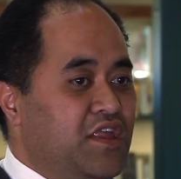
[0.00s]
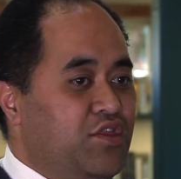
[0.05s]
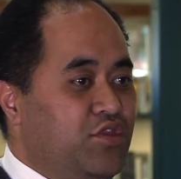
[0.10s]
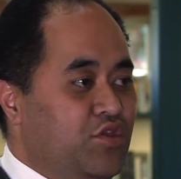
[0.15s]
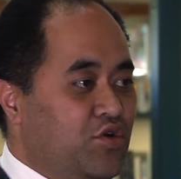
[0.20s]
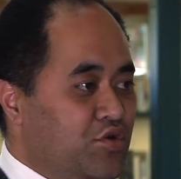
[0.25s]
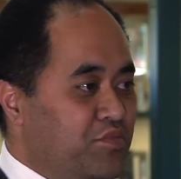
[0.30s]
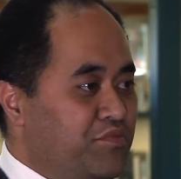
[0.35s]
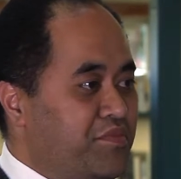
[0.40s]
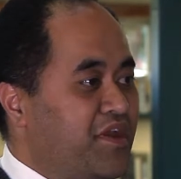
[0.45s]

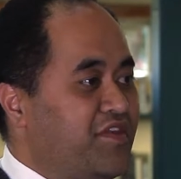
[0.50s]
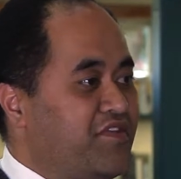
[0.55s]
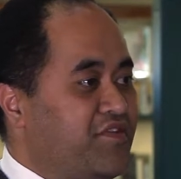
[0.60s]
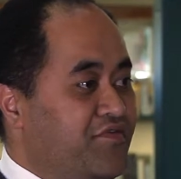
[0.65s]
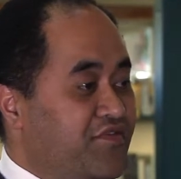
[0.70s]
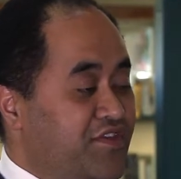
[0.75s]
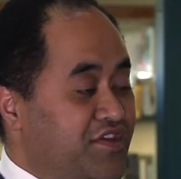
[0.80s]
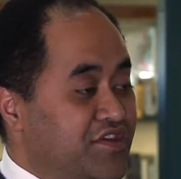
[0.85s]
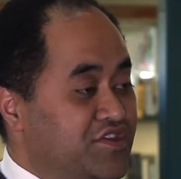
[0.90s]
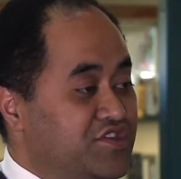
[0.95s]

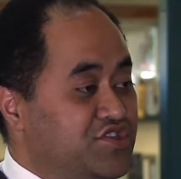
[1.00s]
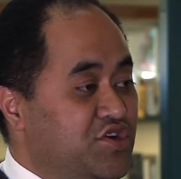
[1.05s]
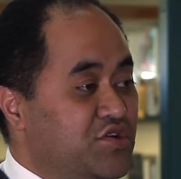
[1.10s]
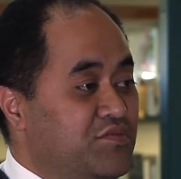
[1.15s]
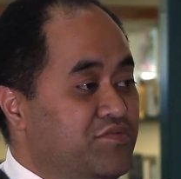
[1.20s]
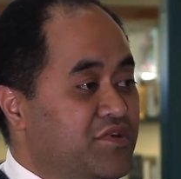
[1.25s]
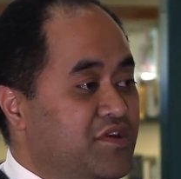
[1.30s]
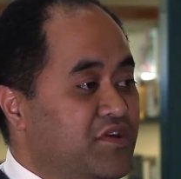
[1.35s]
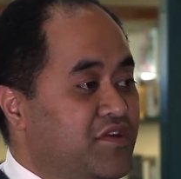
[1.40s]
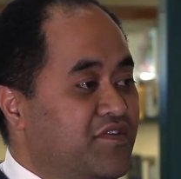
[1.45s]
non-Pasifika
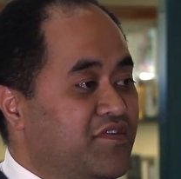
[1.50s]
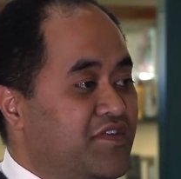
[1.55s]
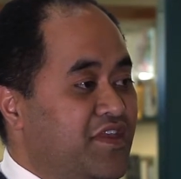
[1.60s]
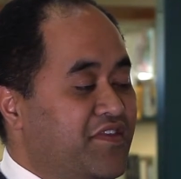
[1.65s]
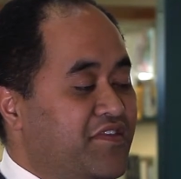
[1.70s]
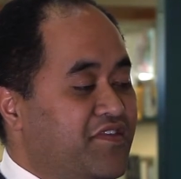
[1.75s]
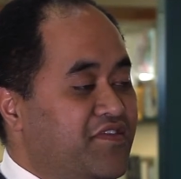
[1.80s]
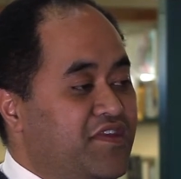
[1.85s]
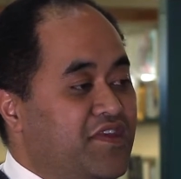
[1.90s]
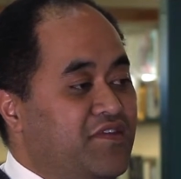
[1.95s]
topics
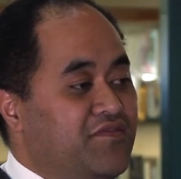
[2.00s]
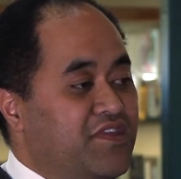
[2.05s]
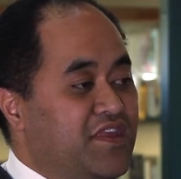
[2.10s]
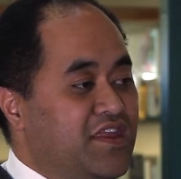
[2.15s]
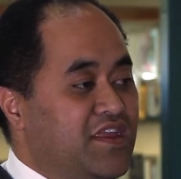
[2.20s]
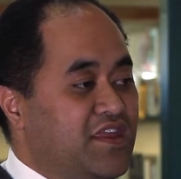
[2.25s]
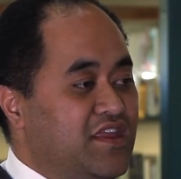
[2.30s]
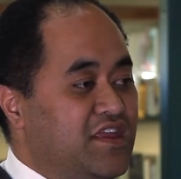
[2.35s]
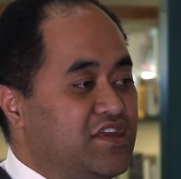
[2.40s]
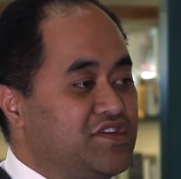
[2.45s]
and see if
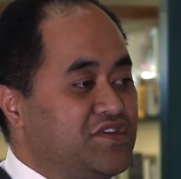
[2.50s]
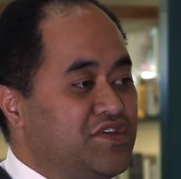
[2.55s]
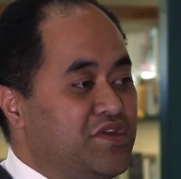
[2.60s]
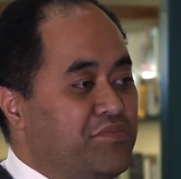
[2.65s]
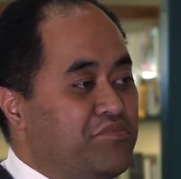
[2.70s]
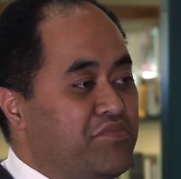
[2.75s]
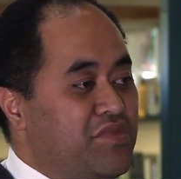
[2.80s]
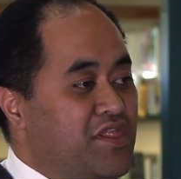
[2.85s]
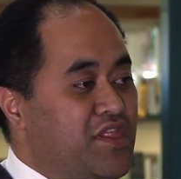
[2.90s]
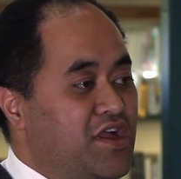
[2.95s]
they can actually
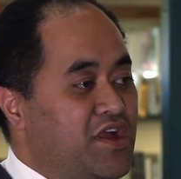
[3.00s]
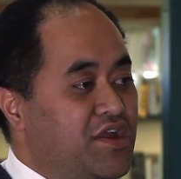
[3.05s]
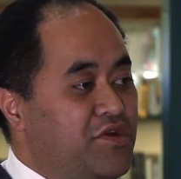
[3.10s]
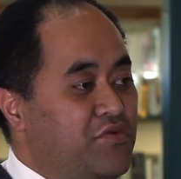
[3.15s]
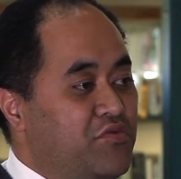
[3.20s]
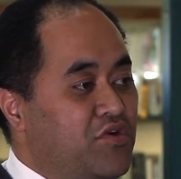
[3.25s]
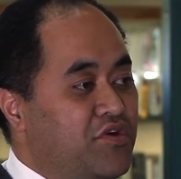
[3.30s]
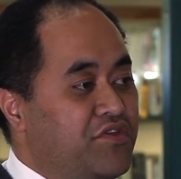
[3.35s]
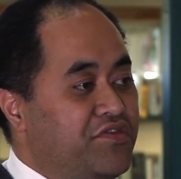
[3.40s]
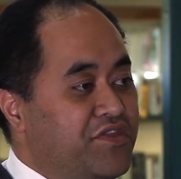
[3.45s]

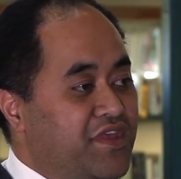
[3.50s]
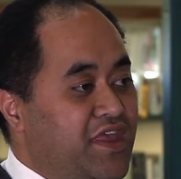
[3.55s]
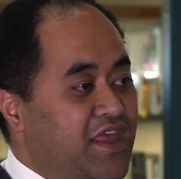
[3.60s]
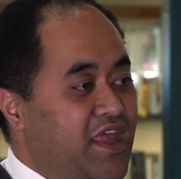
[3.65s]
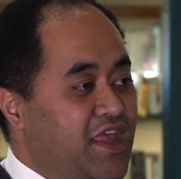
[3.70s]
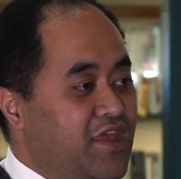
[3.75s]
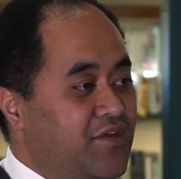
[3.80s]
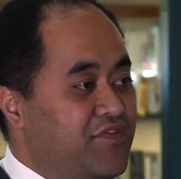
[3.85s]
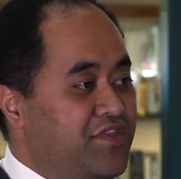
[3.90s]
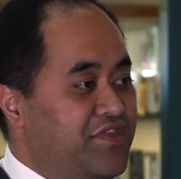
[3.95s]
apply what
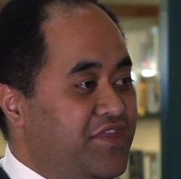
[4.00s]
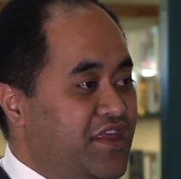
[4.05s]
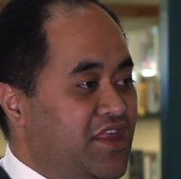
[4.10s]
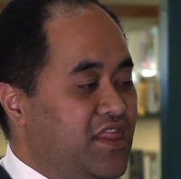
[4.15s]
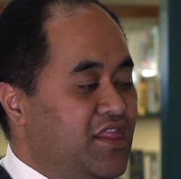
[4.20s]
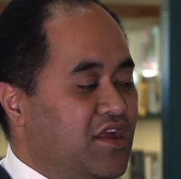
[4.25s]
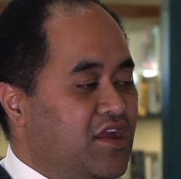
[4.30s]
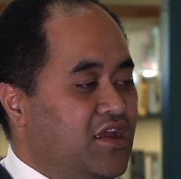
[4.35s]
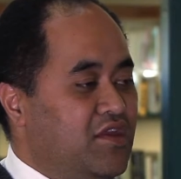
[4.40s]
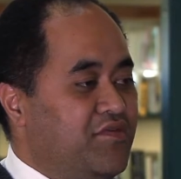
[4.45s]
they have in
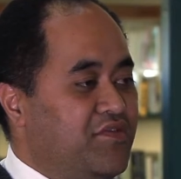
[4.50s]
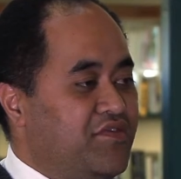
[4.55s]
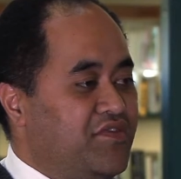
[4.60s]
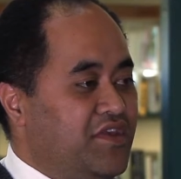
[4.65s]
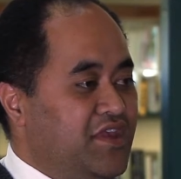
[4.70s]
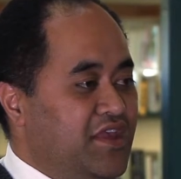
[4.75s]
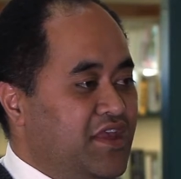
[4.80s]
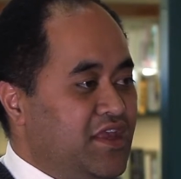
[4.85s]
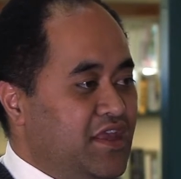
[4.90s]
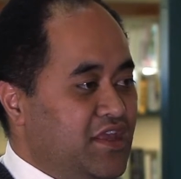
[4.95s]
their
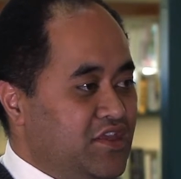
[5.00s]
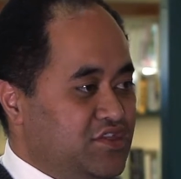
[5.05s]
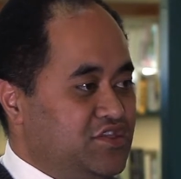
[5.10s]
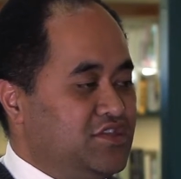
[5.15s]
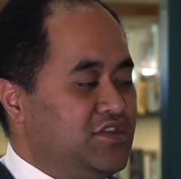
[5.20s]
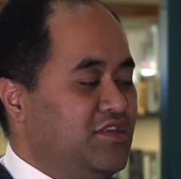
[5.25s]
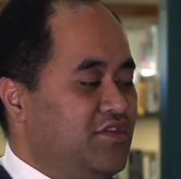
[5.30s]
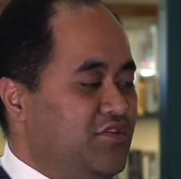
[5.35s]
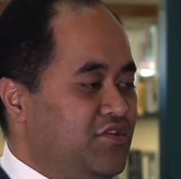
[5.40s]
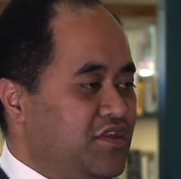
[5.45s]
lives
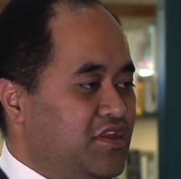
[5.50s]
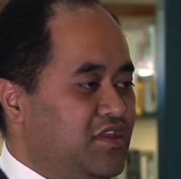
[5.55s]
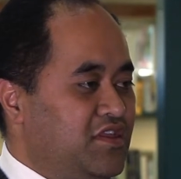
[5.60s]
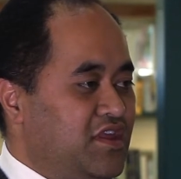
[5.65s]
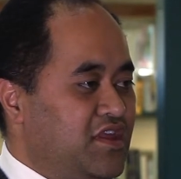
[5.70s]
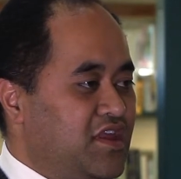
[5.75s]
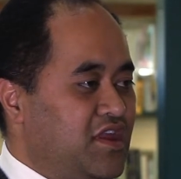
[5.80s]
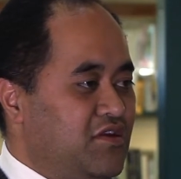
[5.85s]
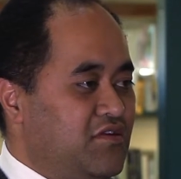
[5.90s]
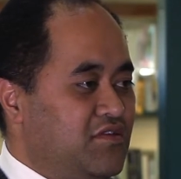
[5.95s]
into the learning
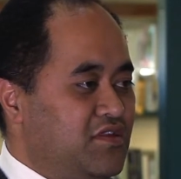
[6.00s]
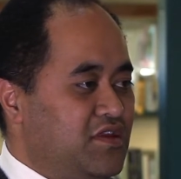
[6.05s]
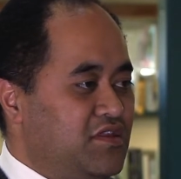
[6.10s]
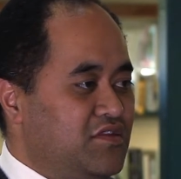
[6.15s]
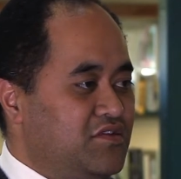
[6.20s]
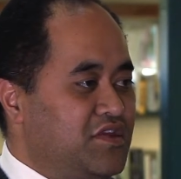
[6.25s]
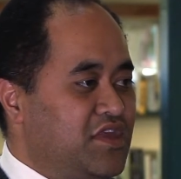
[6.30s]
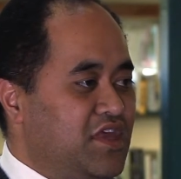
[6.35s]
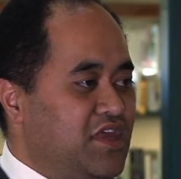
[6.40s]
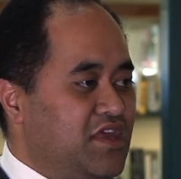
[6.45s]
they currently
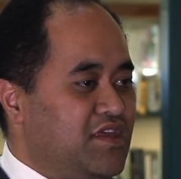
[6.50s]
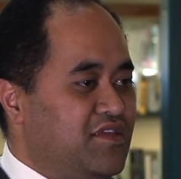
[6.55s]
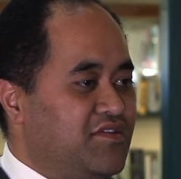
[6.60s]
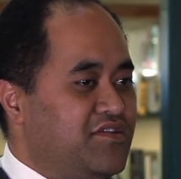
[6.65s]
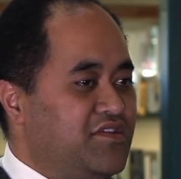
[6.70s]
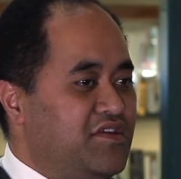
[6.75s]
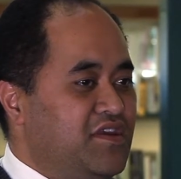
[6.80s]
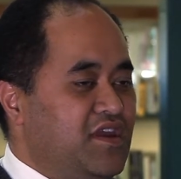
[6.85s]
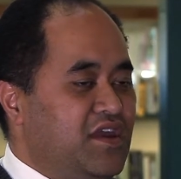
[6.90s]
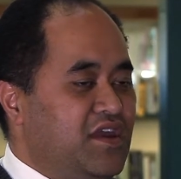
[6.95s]
look at.